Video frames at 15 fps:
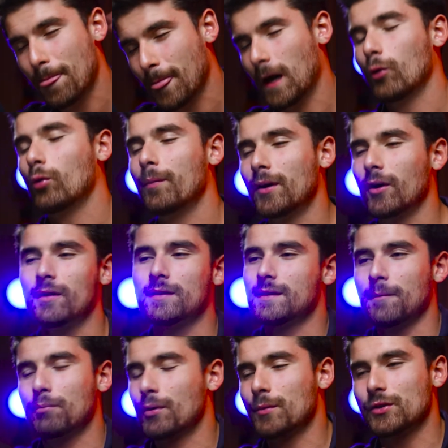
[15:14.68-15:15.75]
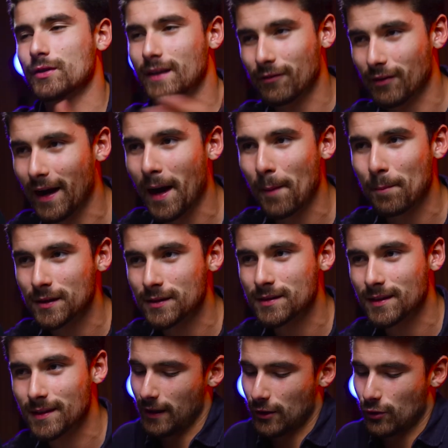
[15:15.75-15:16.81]
I will be honest, that pretty much never happens.
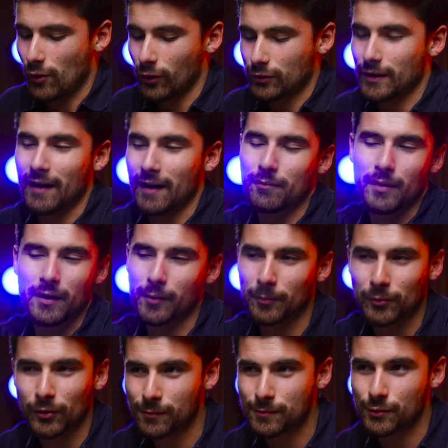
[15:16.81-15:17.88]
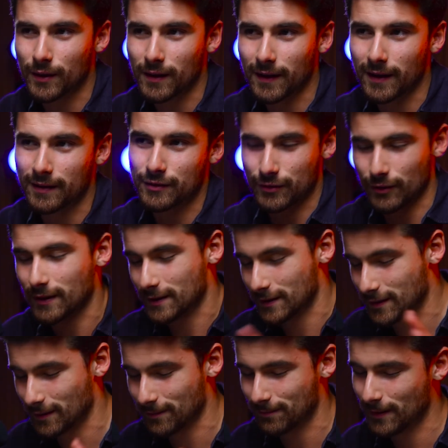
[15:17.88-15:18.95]
And you also have minimum terms with clients. So as I
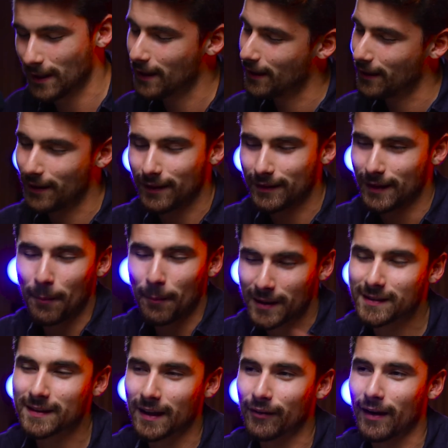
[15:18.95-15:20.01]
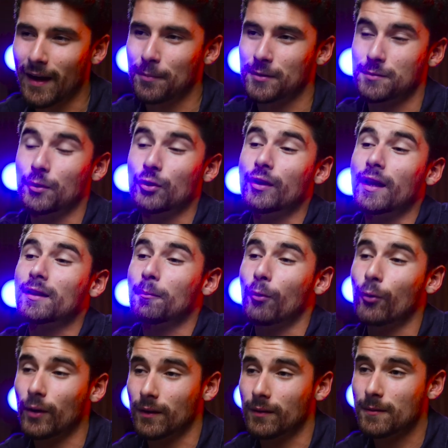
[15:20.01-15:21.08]
said, that basically never happens, but you get the
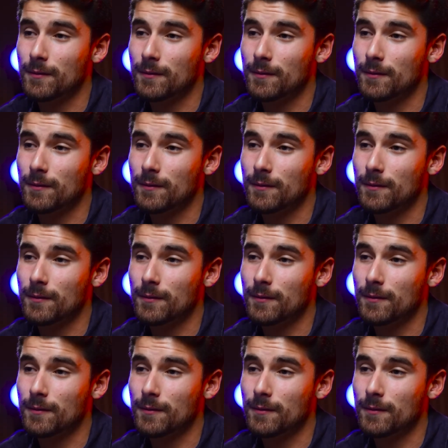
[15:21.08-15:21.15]
point.